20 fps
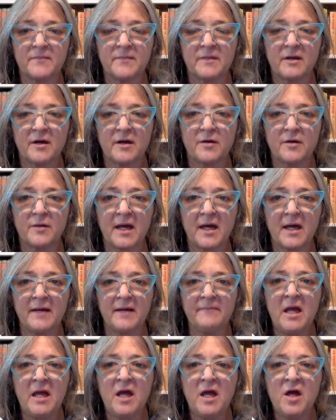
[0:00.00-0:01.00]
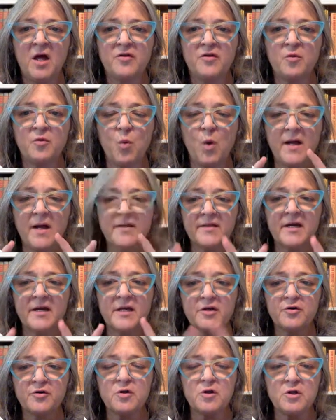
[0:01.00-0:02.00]
okay? The one that
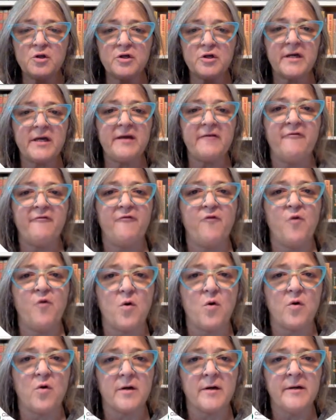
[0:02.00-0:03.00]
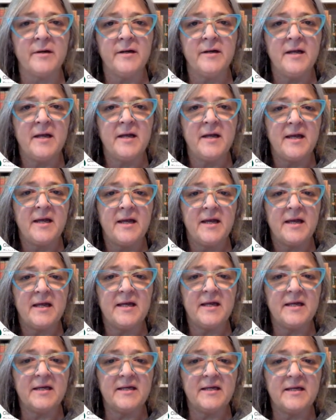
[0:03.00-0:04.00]
you're looking for
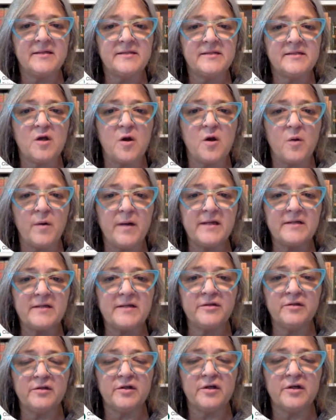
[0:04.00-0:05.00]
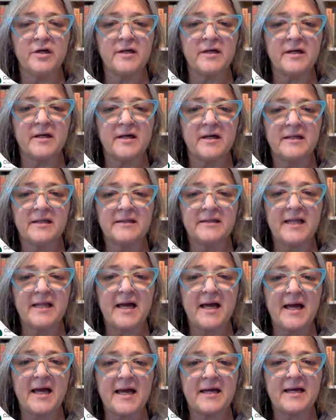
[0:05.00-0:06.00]
is going to look
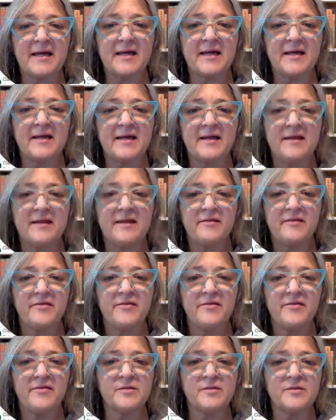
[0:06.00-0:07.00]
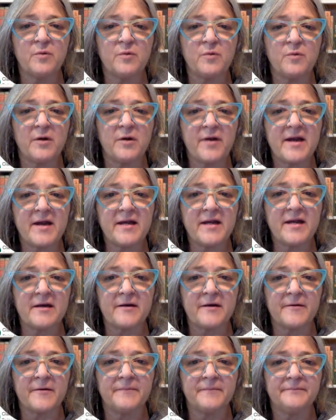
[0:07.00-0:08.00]
like this one right
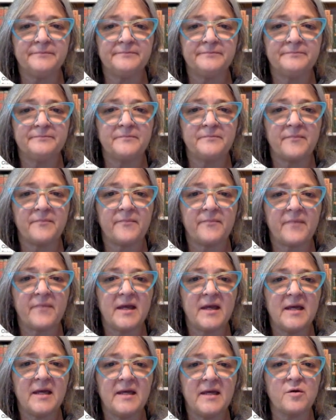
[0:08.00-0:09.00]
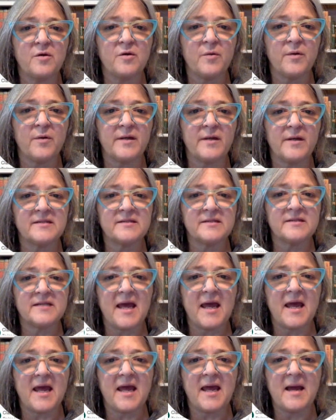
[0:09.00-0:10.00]
here. It's going to
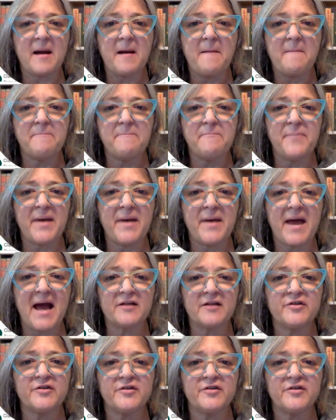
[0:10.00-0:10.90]
say Back to